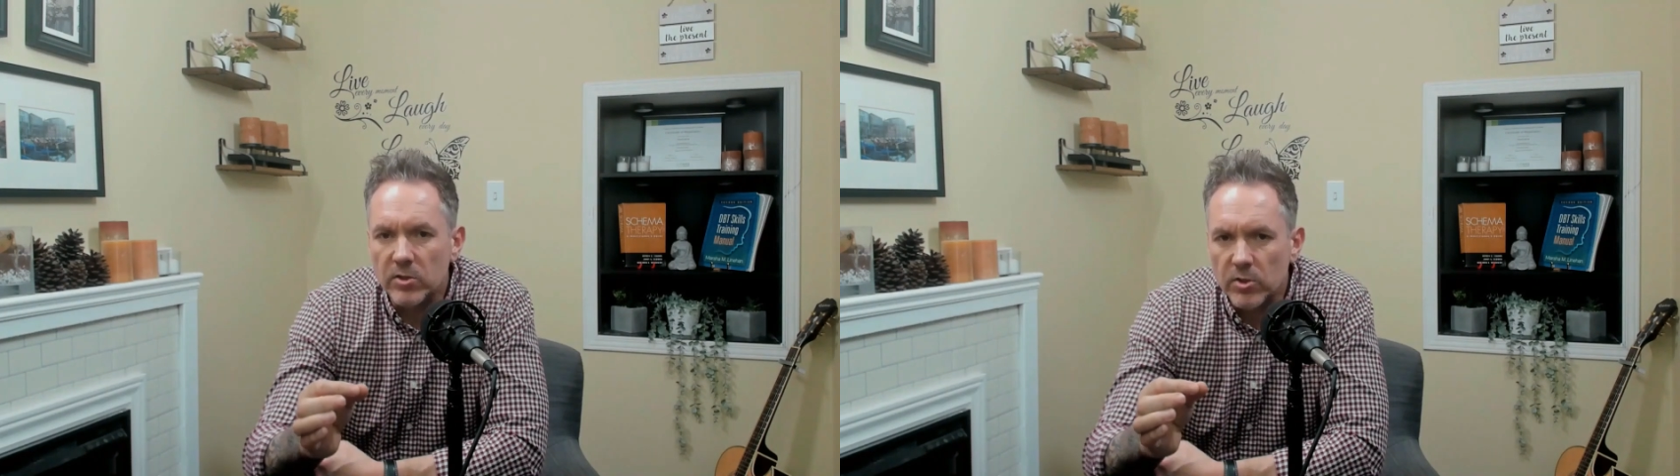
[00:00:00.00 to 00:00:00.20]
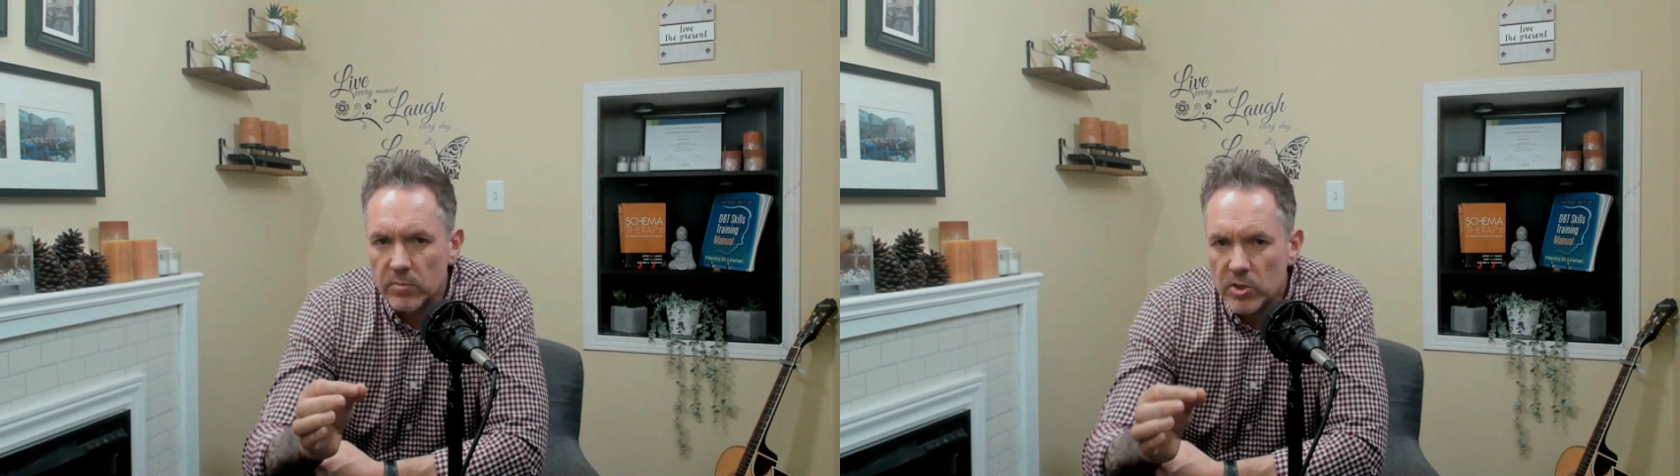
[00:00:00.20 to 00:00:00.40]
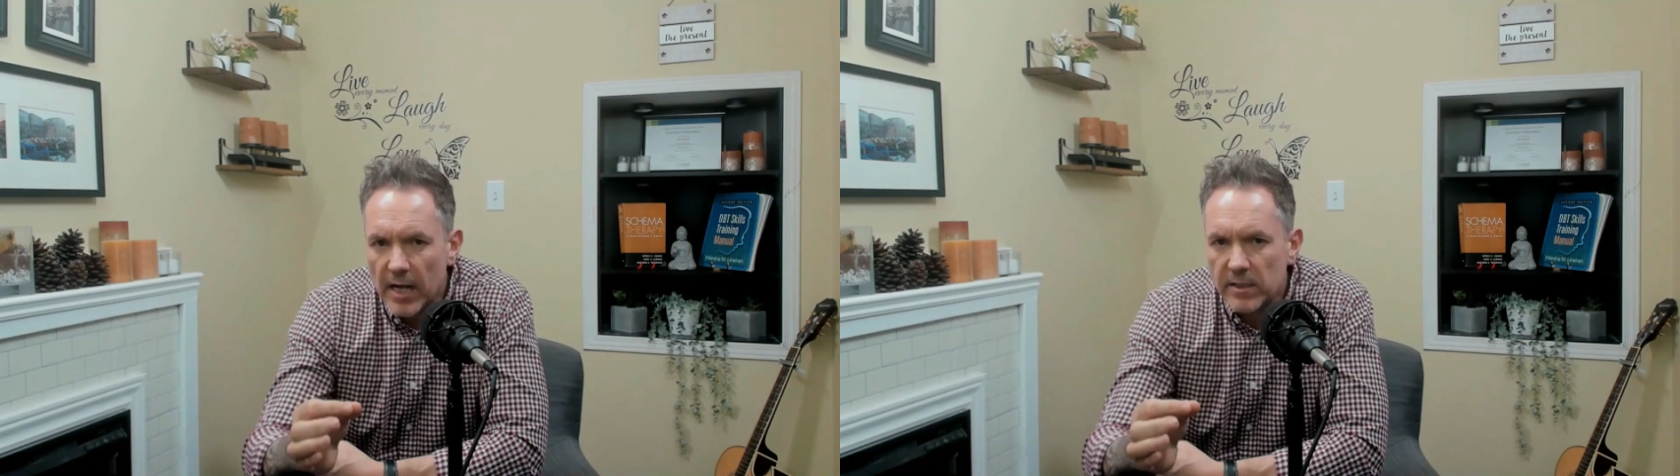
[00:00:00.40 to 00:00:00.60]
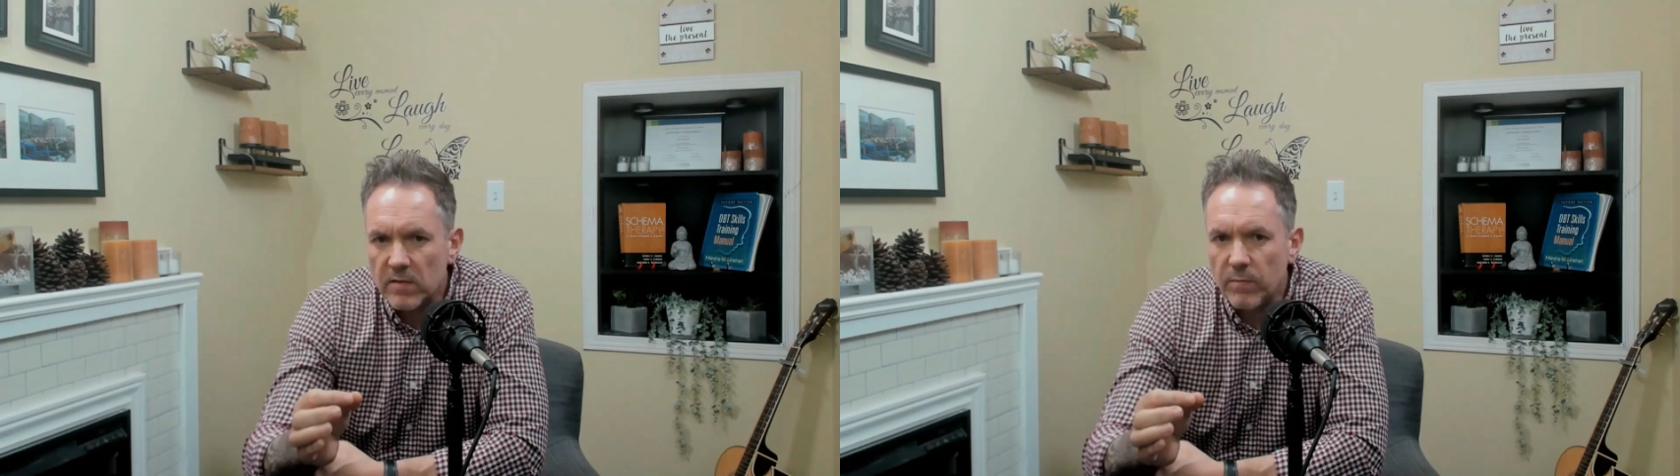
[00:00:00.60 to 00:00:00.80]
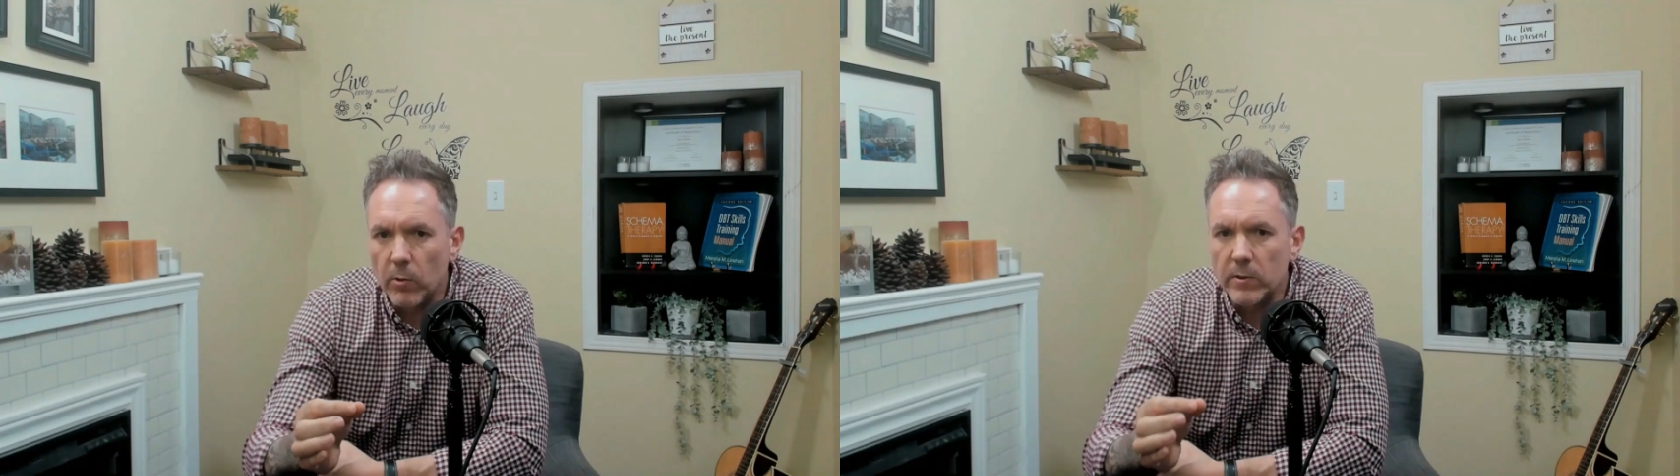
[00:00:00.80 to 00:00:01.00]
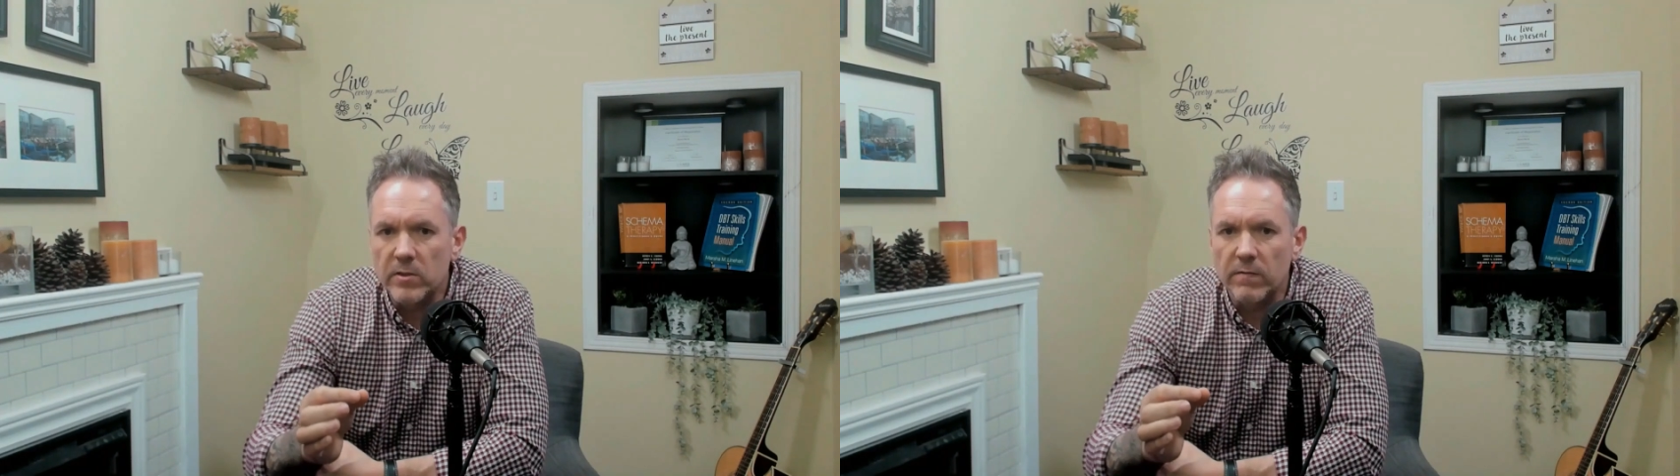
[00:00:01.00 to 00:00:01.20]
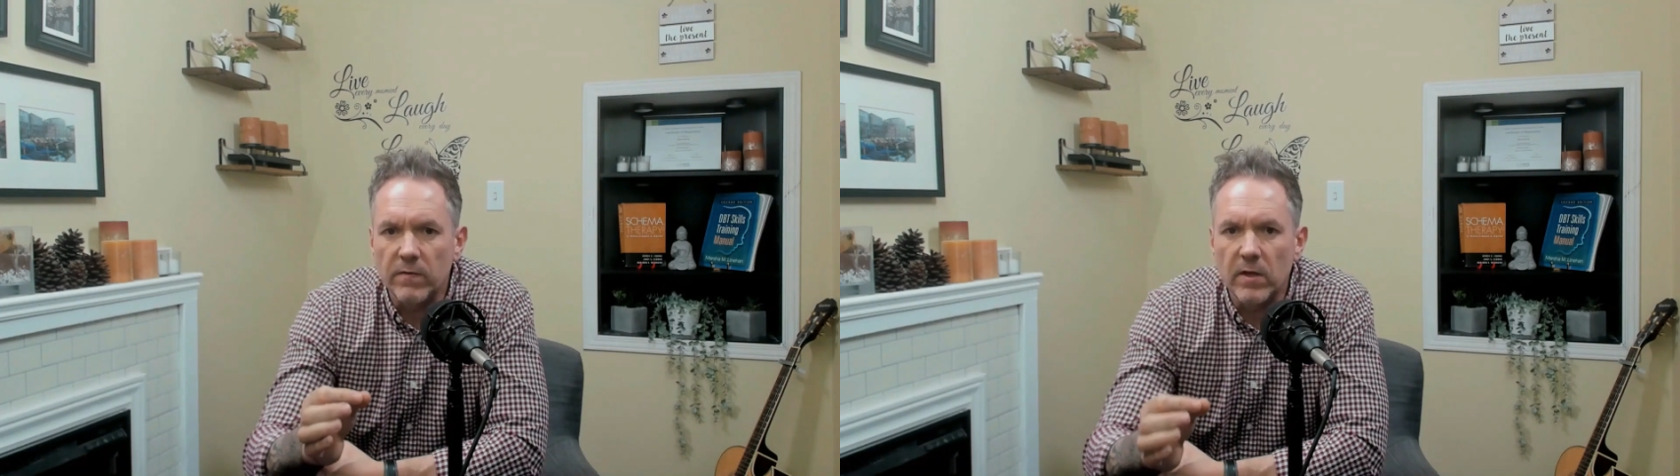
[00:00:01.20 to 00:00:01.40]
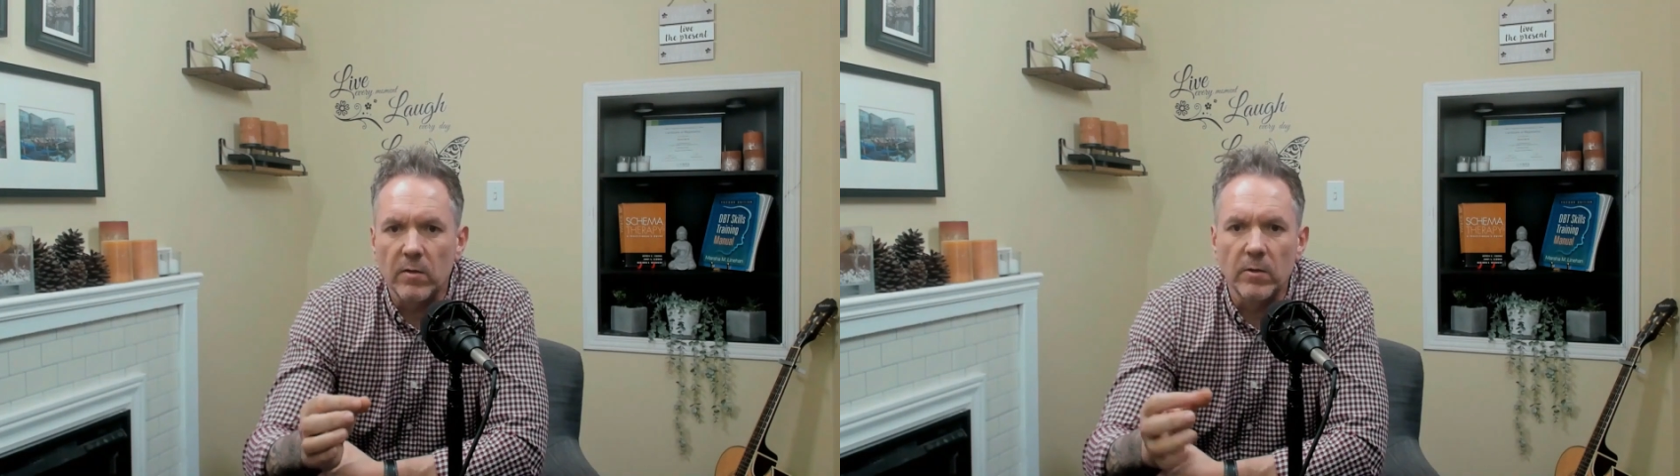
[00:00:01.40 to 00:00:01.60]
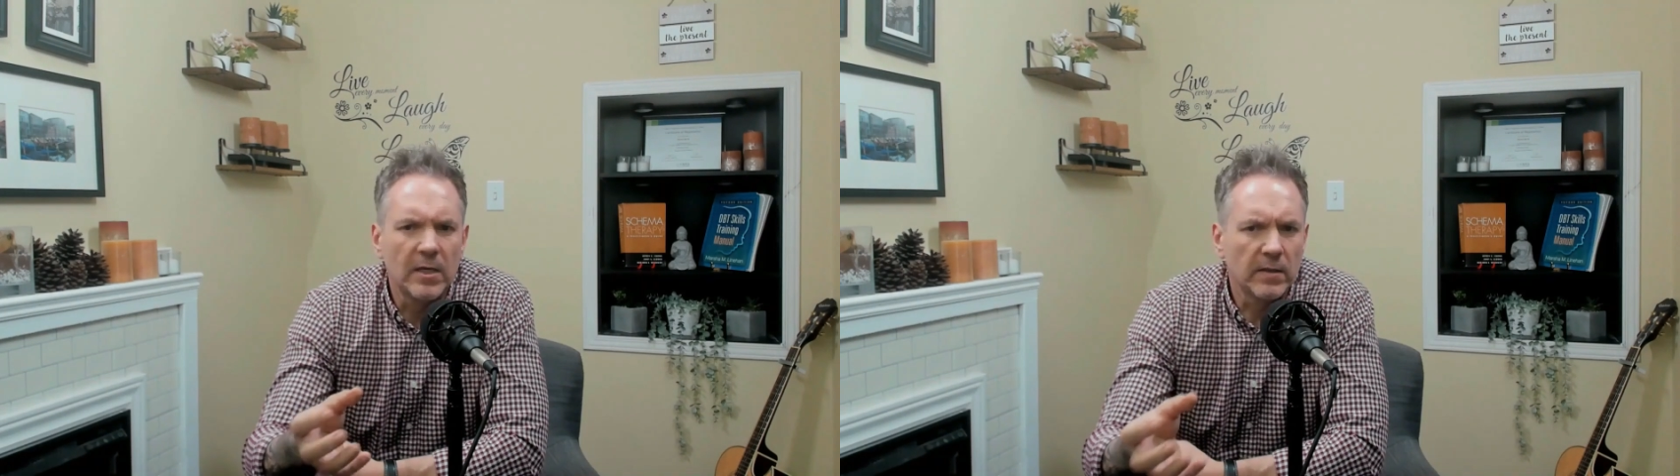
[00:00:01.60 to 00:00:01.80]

subjective point of view